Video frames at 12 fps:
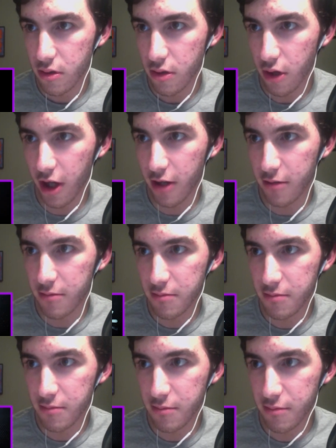Oh!
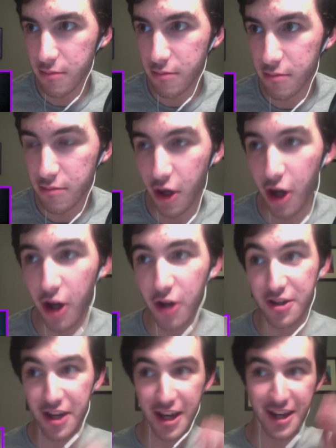
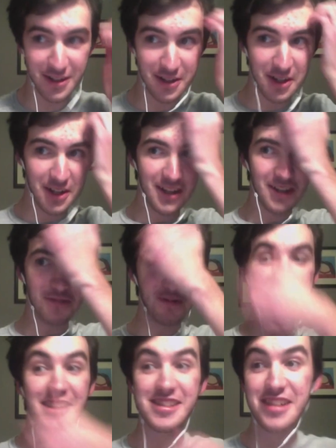Okay.
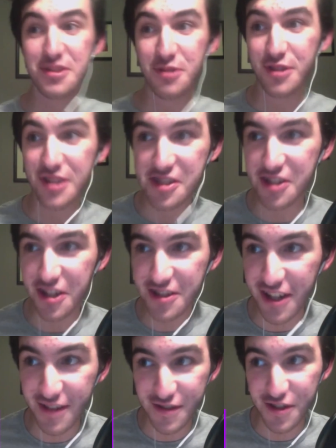Well, I guess that's where this
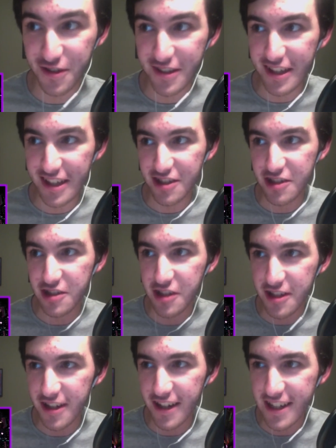starts off. So, yeah, she's
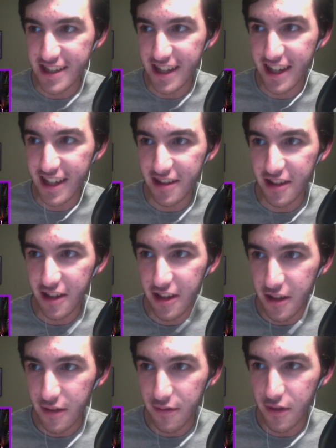going to contact
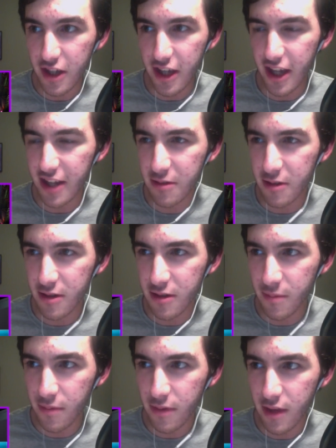via
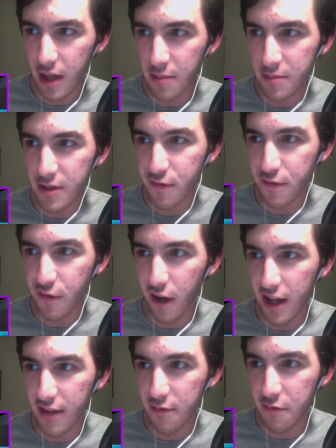
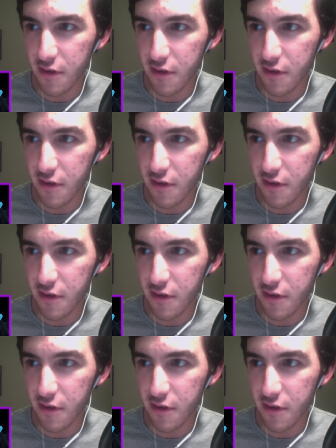MD5.